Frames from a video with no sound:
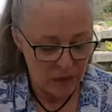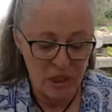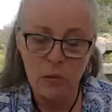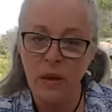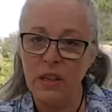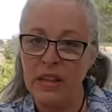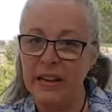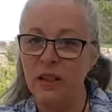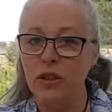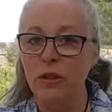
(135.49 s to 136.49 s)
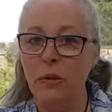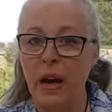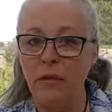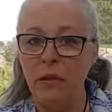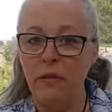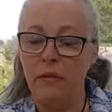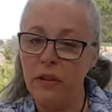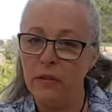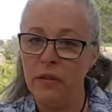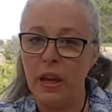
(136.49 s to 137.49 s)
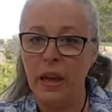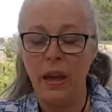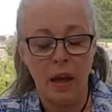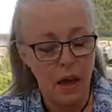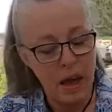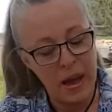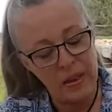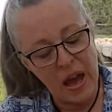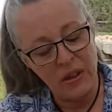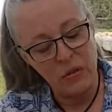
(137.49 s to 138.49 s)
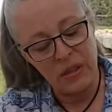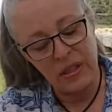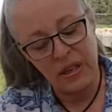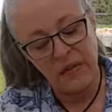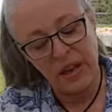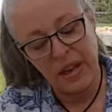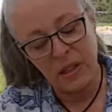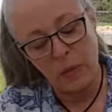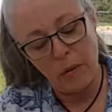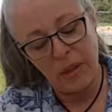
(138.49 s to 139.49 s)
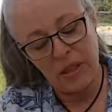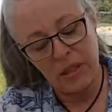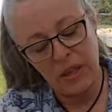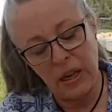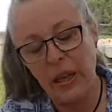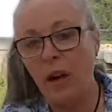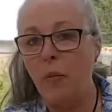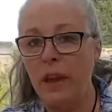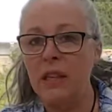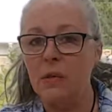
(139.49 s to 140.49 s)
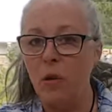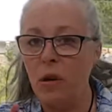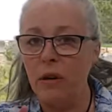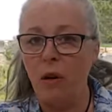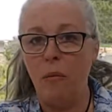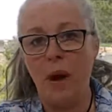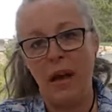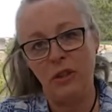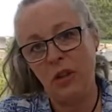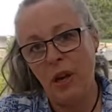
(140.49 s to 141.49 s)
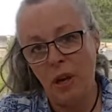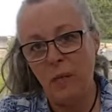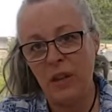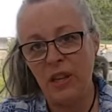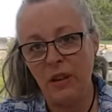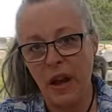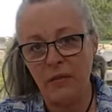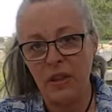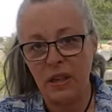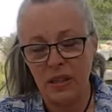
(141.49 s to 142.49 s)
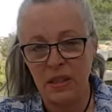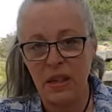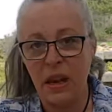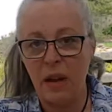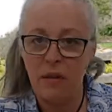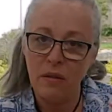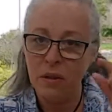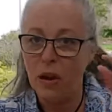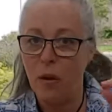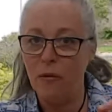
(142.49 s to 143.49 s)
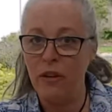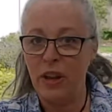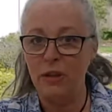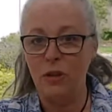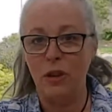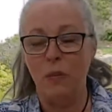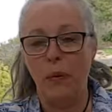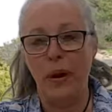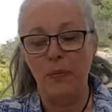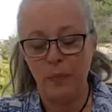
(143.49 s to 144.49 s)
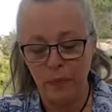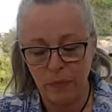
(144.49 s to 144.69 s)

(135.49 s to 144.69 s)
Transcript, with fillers: This one is actually 250, and the 170 is probably just a little bit smaller, not much, but then you have to consider you don't fill it to the brim.